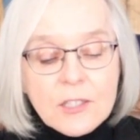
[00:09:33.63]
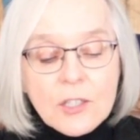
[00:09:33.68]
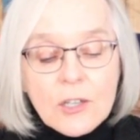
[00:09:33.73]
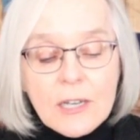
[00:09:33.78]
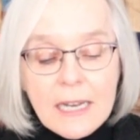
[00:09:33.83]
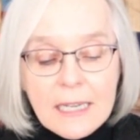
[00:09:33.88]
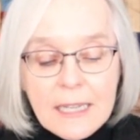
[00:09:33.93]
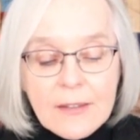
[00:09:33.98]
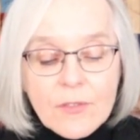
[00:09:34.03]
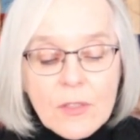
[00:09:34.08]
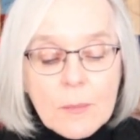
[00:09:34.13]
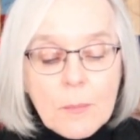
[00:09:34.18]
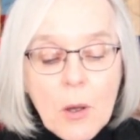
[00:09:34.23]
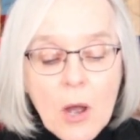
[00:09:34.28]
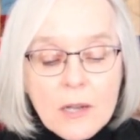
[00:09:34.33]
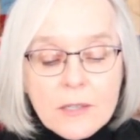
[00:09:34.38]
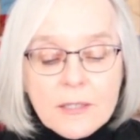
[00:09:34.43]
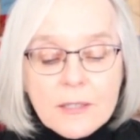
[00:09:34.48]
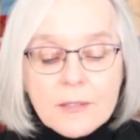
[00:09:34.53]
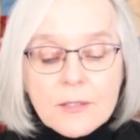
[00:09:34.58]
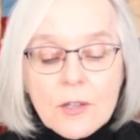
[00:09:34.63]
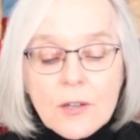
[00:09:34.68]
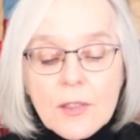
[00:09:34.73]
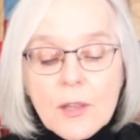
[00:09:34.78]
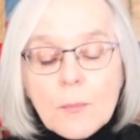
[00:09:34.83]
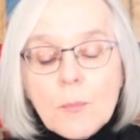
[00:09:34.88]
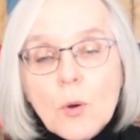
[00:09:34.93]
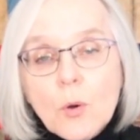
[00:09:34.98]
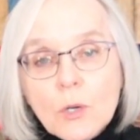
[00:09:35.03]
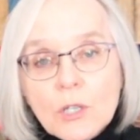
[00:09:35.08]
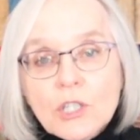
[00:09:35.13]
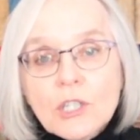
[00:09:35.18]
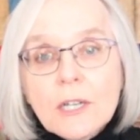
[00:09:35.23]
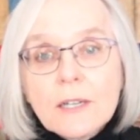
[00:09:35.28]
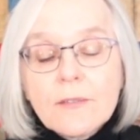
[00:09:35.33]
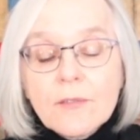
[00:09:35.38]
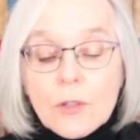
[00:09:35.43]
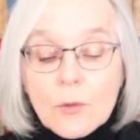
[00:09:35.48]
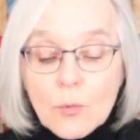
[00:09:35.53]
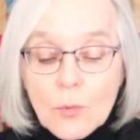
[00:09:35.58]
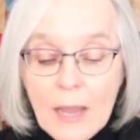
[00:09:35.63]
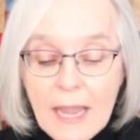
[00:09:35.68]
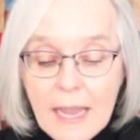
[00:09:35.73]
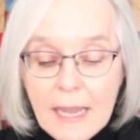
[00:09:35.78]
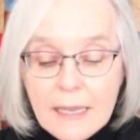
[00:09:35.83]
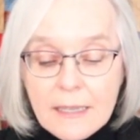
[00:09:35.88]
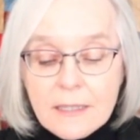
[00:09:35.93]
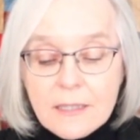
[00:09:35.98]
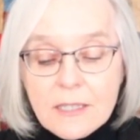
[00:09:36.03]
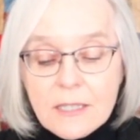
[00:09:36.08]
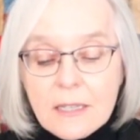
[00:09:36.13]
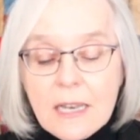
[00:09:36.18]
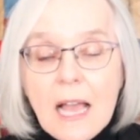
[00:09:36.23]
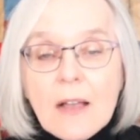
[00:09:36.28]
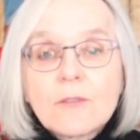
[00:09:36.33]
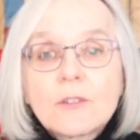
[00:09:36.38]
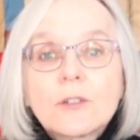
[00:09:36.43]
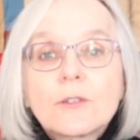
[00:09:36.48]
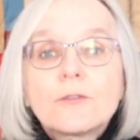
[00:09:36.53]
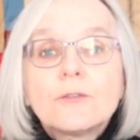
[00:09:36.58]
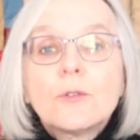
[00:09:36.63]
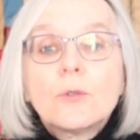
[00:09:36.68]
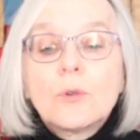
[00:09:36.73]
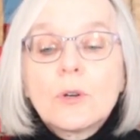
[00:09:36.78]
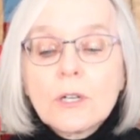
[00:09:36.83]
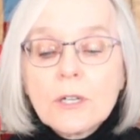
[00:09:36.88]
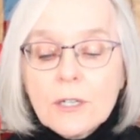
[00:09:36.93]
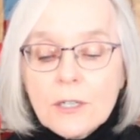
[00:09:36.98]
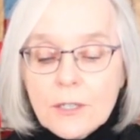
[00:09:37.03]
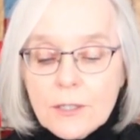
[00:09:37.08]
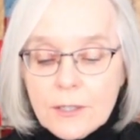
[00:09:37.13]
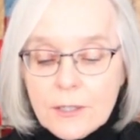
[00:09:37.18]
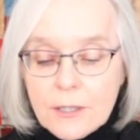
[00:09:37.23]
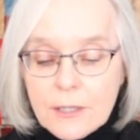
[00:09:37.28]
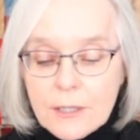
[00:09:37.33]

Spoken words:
Could I leave the boxes on the porch out of the rain until after 4?